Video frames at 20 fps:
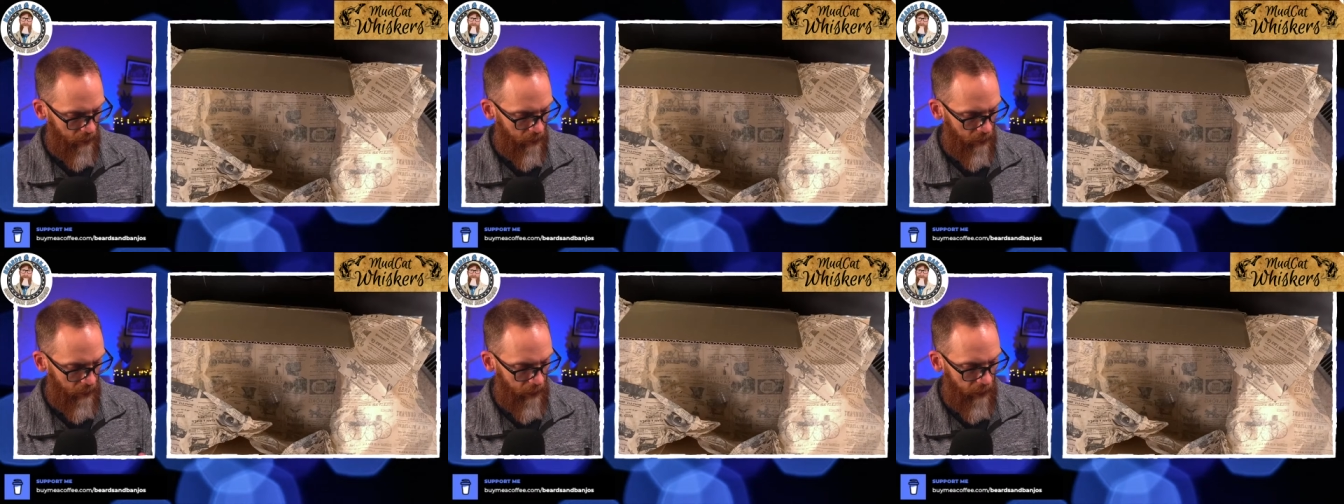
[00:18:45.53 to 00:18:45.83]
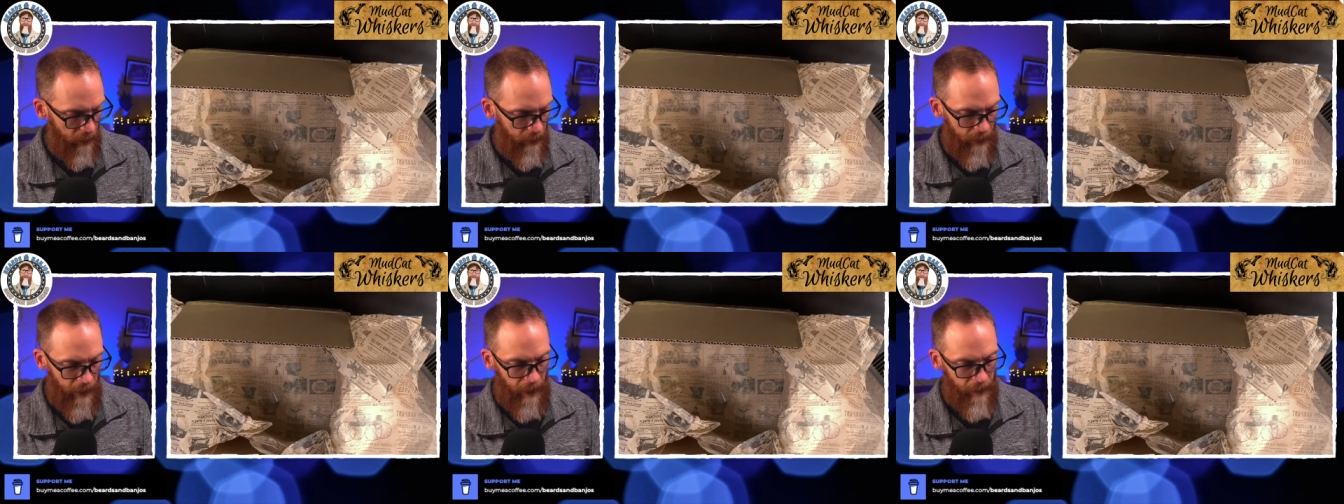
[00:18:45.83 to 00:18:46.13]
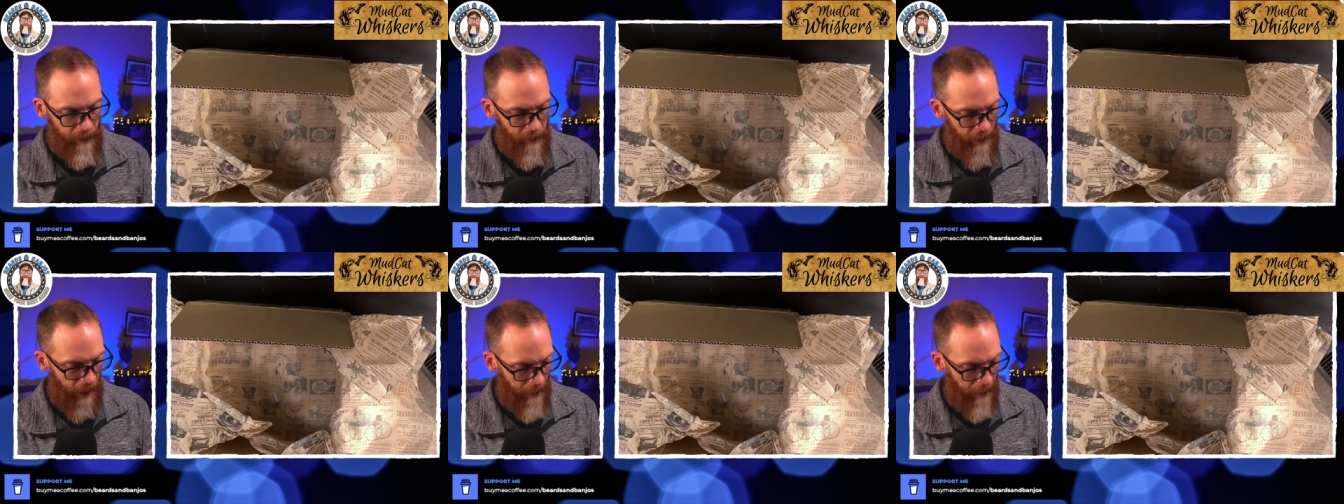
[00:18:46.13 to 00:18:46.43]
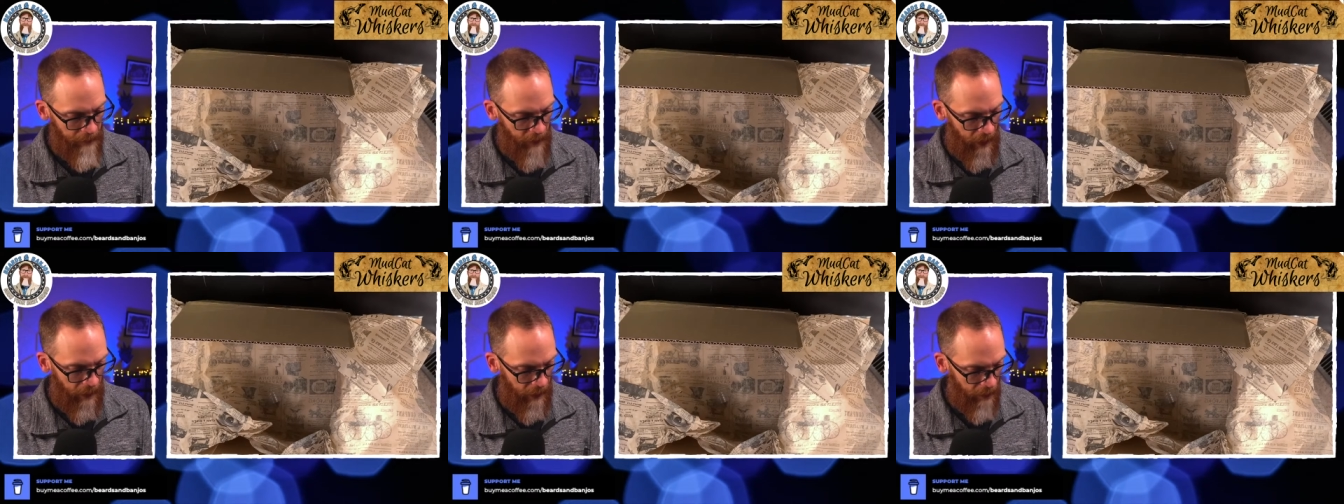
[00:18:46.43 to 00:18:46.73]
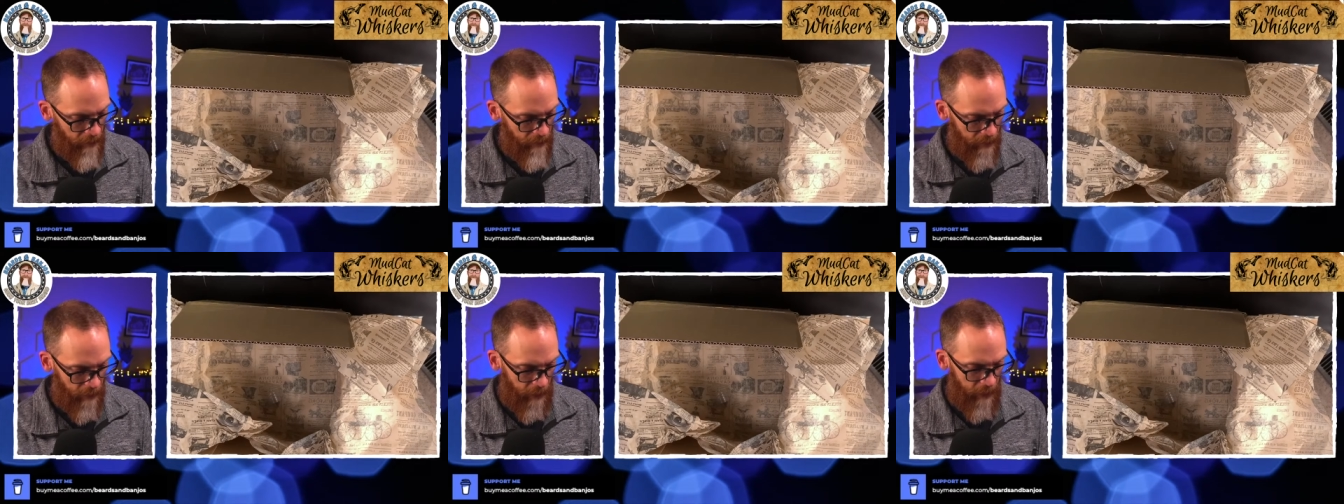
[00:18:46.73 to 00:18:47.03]

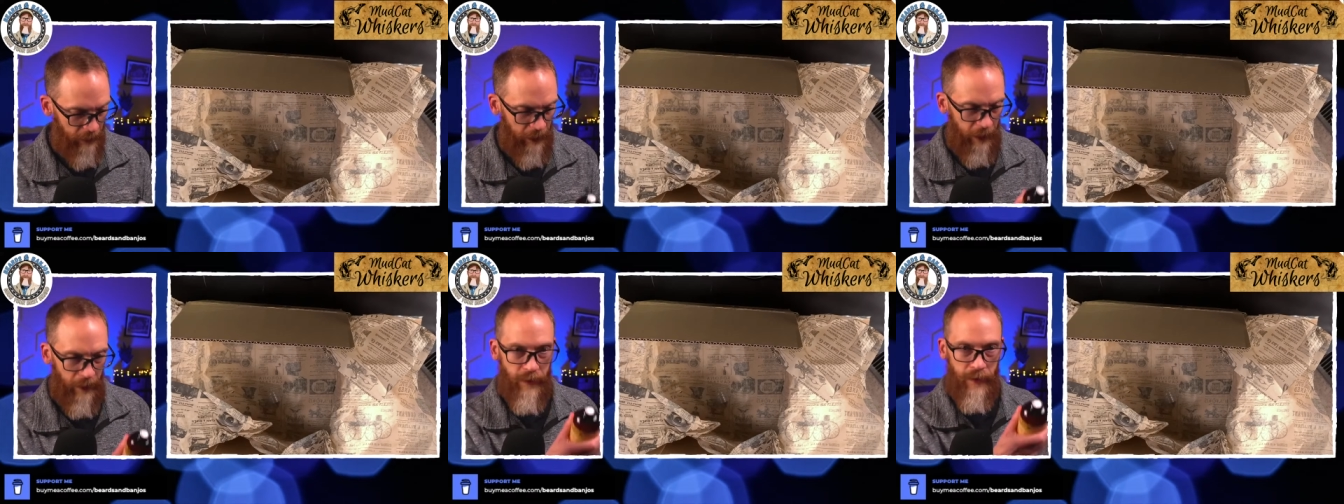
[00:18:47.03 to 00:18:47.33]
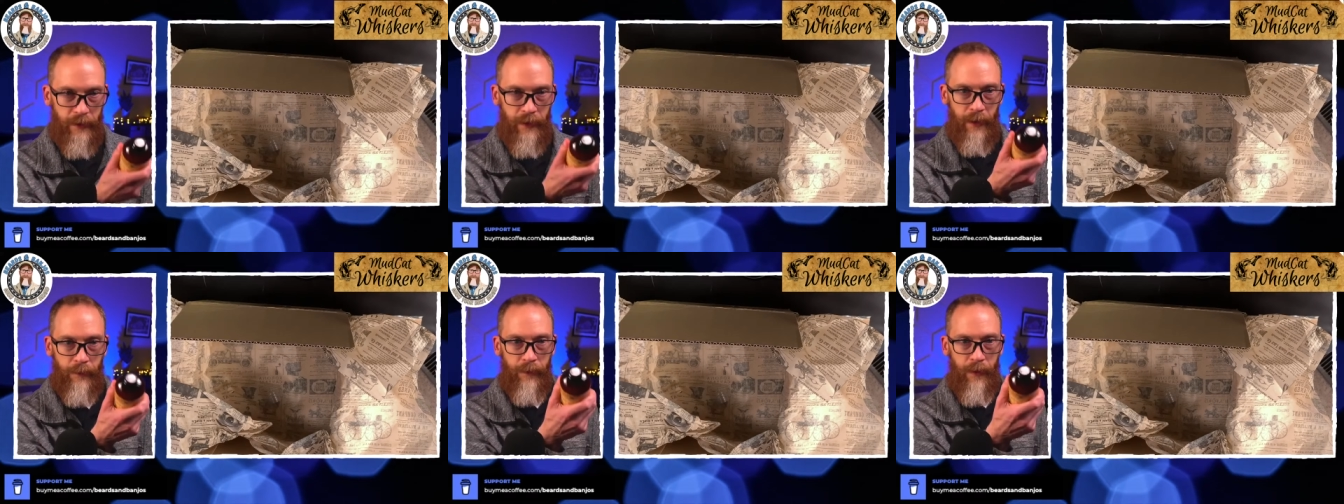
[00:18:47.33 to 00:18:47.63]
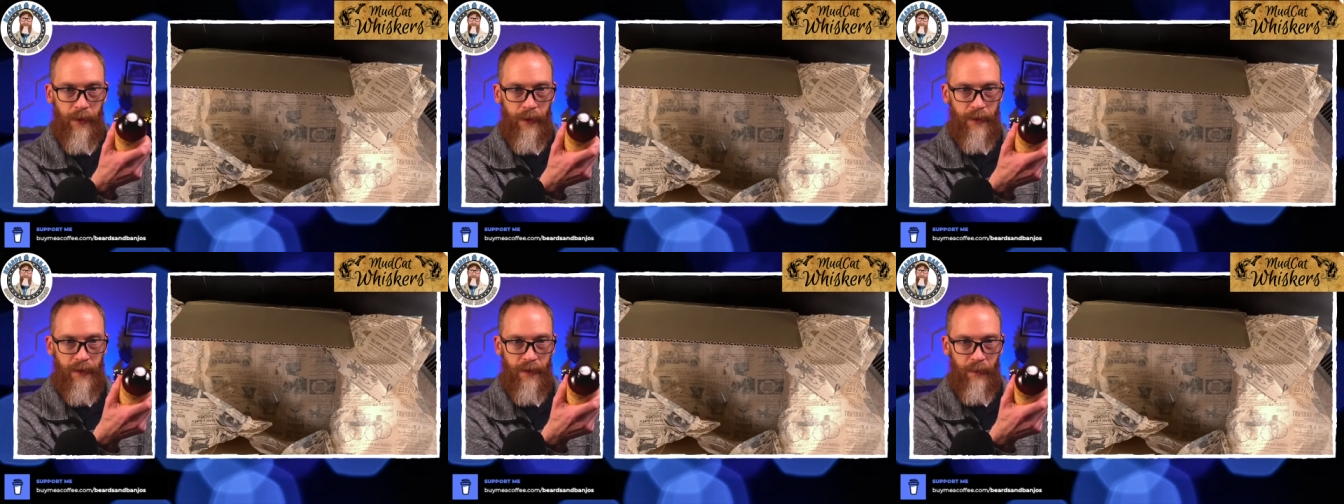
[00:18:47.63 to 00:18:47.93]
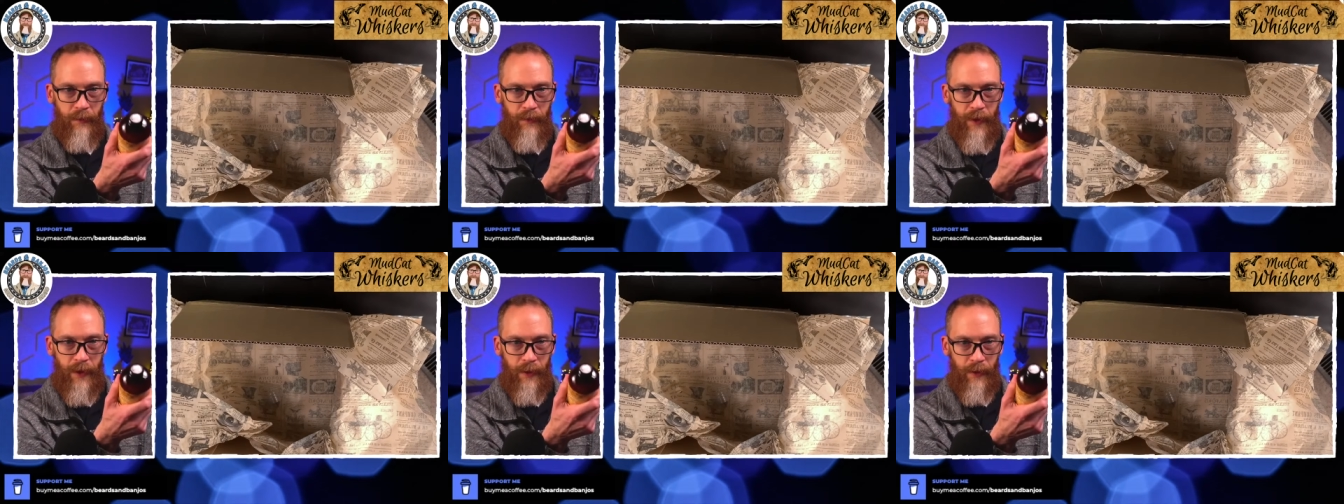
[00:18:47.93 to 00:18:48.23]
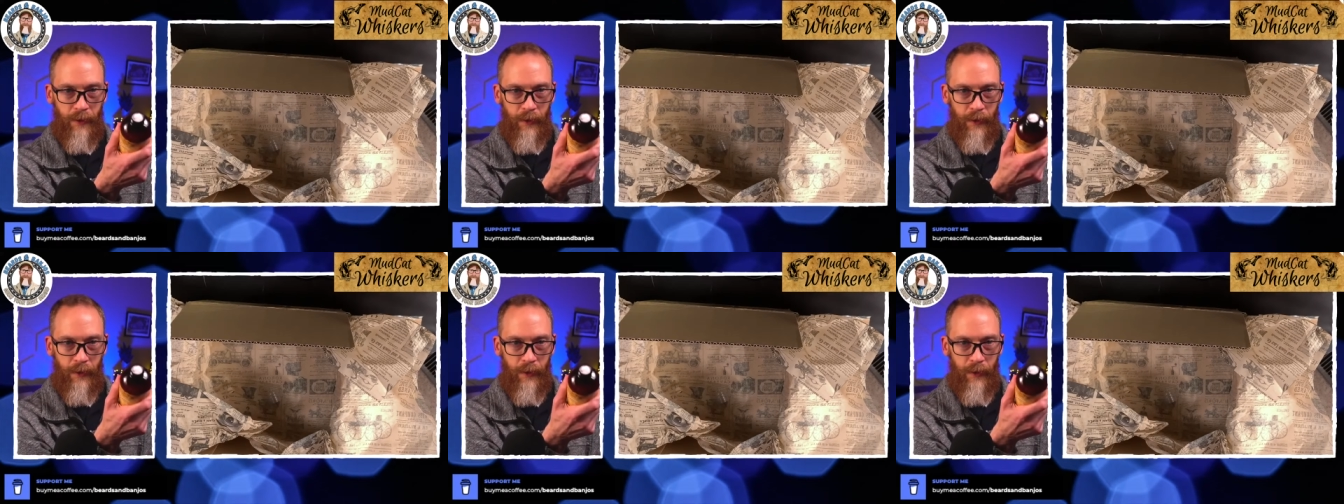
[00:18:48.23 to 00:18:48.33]
And that's definitely some thick,